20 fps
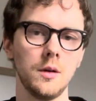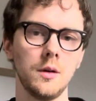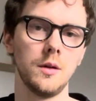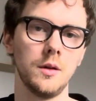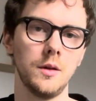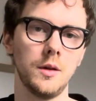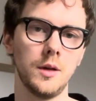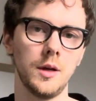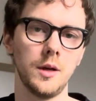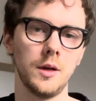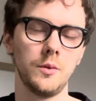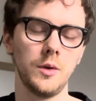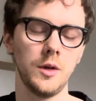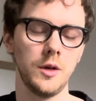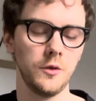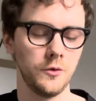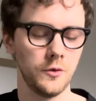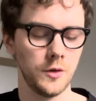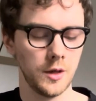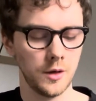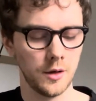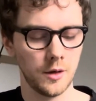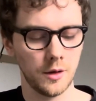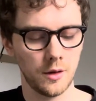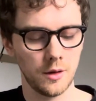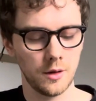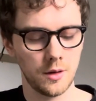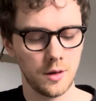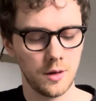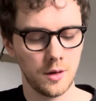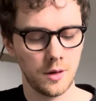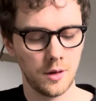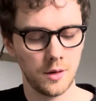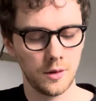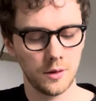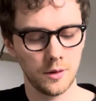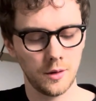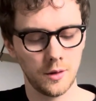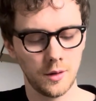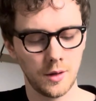the ring finger
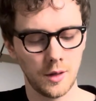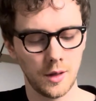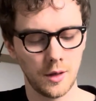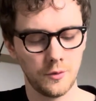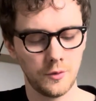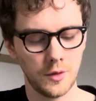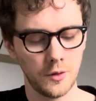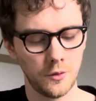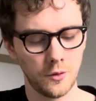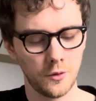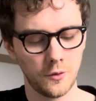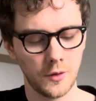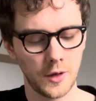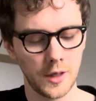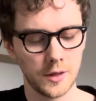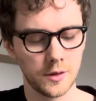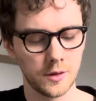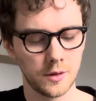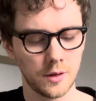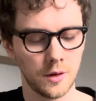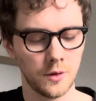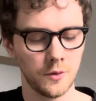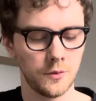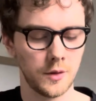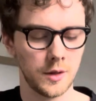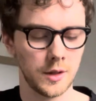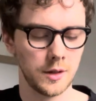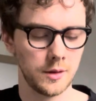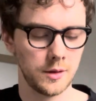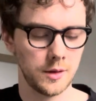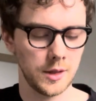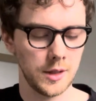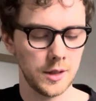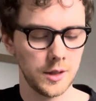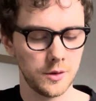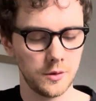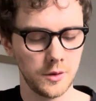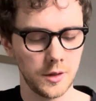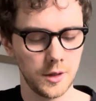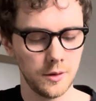on the 5th fret of the D
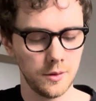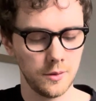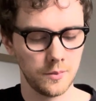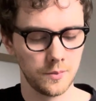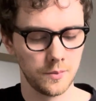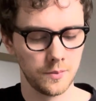string,